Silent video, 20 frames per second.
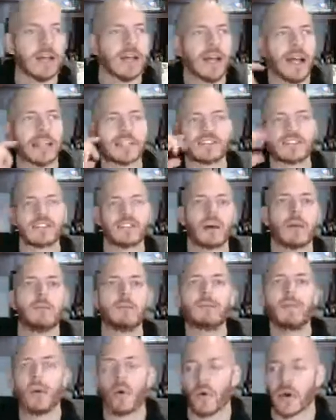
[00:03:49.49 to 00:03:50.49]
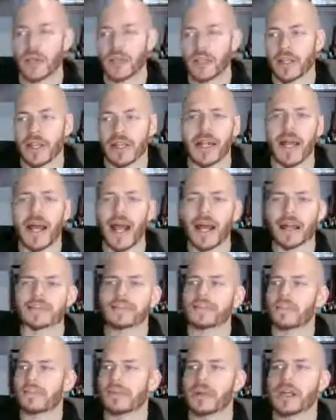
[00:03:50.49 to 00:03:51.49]
at some point it has
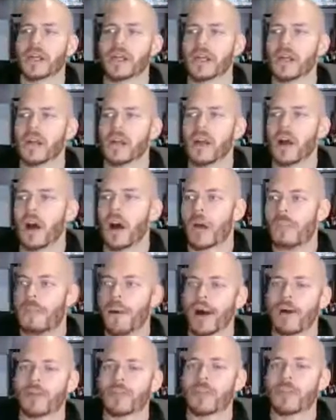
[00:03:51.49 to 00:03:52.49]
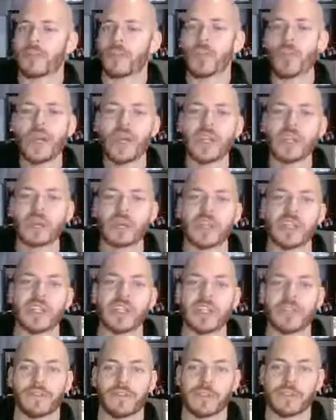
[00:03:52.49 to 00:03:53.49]
to be about the really, really
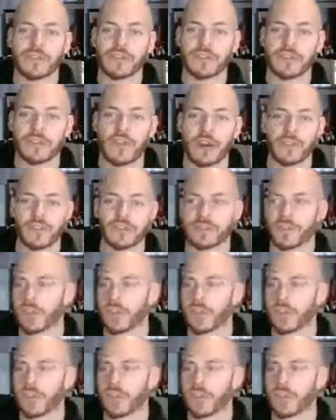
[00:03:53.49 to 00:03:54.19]
difficult stuff.